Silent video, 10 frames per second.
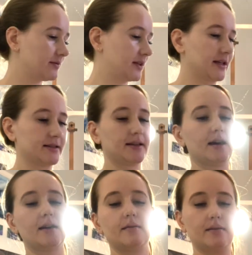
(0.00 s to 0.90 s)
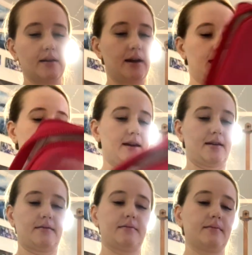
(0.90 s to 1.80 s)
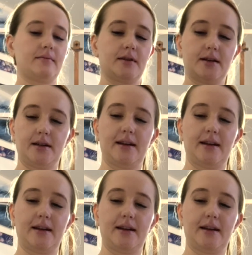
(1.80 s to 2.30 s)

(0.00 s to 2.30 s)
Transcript: things that I need